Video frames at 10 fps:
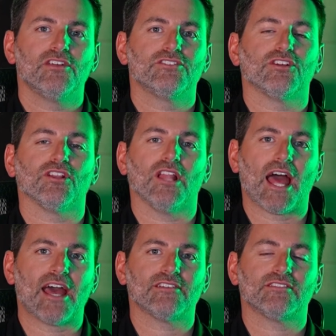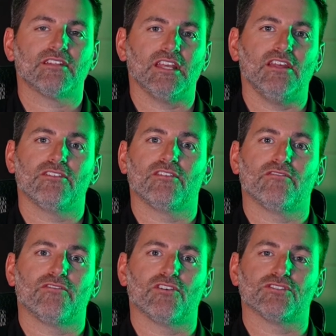to last either
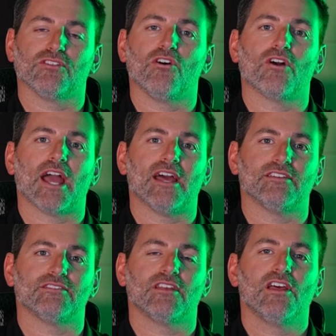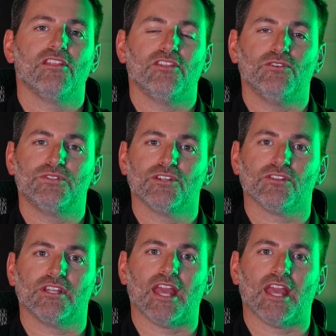for as long as the utility